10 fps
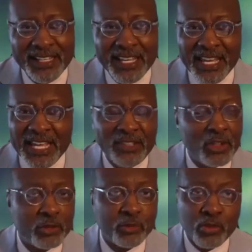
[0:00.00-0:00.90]
And it's
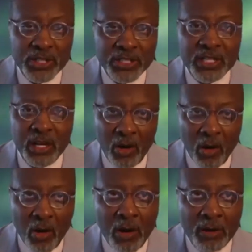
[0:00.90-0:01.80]
just really
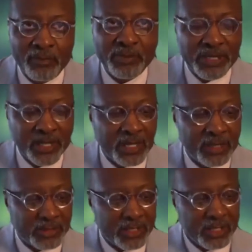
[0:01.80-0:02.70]
hard
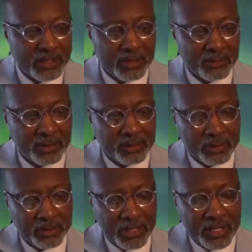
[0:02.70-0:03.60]
because
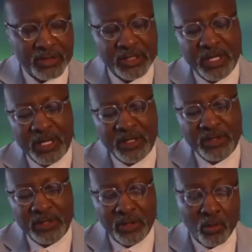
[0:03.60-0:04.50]
their
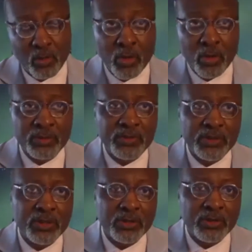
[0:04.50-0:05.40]
education, their
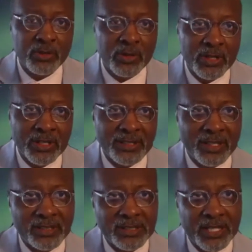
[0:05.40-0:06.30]
worldview
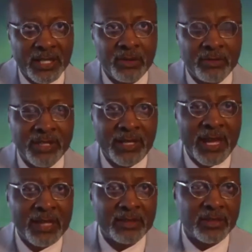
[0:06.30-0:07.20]
doesn't tell them that
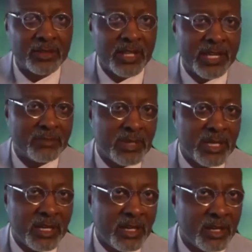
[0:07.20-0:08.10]
guys that look like
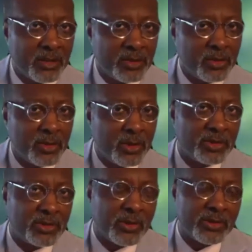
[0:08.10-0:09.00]
me do those
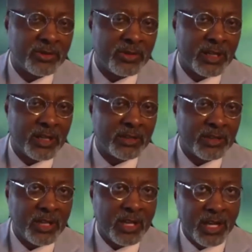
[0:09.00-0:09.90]
sorts of things.
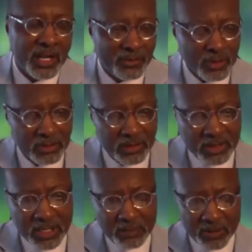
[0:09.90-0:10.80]
And if you
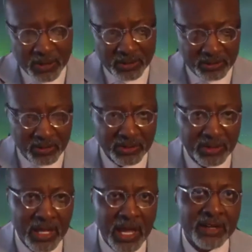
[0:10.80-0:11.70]
keep a certain
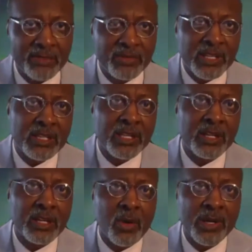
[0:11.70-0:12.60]
line of thinking
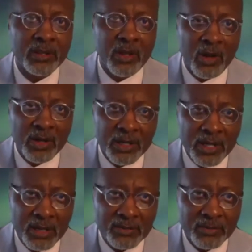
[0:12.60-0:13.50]
going long
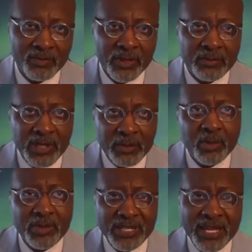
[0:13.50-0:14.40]
enough, people
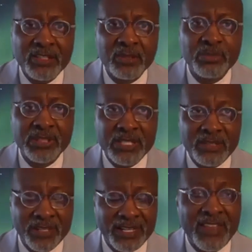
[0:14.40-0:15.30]
begin to believe
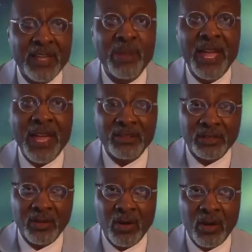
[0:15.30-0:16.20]
it and they pass it
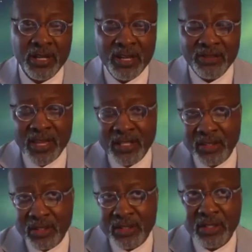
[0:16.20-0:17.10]
on. Thank
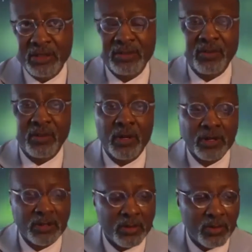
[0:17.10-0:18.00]
goodness for
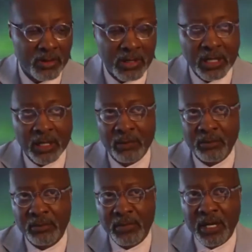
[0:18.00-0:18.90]
your
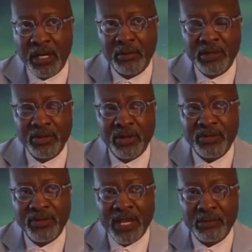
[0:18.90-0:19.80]
mom and your
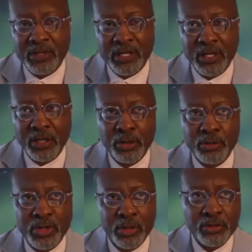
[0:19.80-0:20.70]
family who
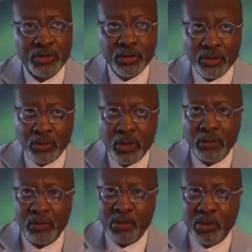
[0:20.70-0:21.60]
told you
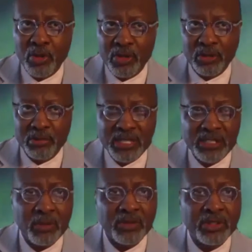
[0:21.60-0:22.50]
Roberto
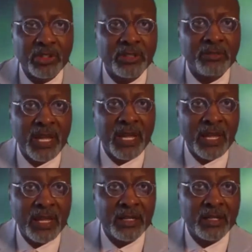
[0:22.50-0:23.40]
Clemente was a good man.
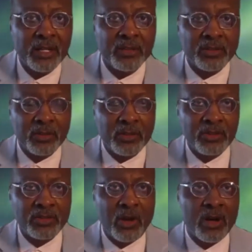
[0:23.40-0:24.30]
So you
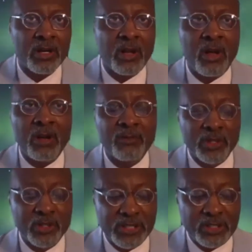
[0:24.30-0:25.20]
started off, or at
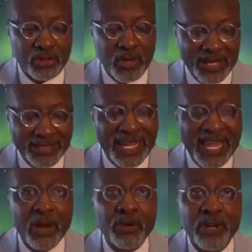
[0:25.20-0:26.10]
least you had
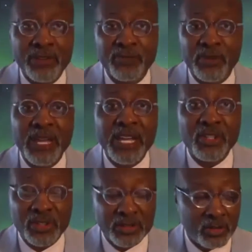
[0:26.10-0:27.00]
counter
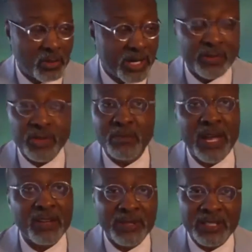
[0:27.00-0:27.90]
information to whatever you
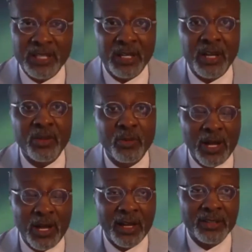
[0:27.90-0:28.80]
might've been getting
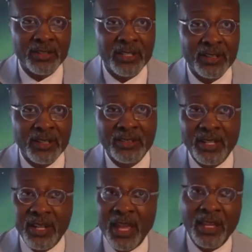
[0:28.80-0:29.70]
otherwise that said,
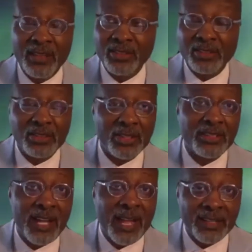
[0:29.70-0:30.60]
hey, this is a good
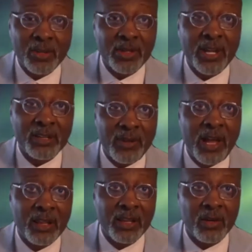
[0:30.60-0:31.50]
guy, he's okay to
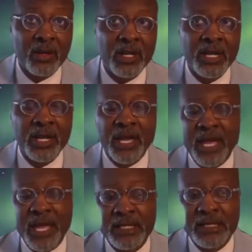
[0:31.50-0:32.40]
follow.
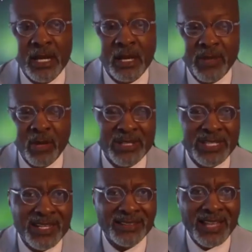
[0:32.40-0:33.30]
And we
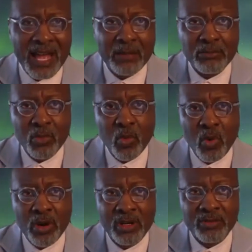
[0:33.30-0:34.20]
need a lot
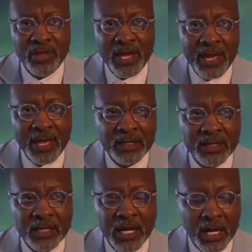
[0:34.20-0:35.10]
more of
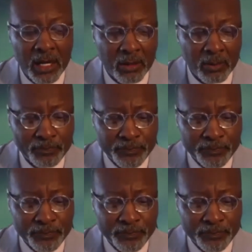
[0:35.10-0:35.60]
that.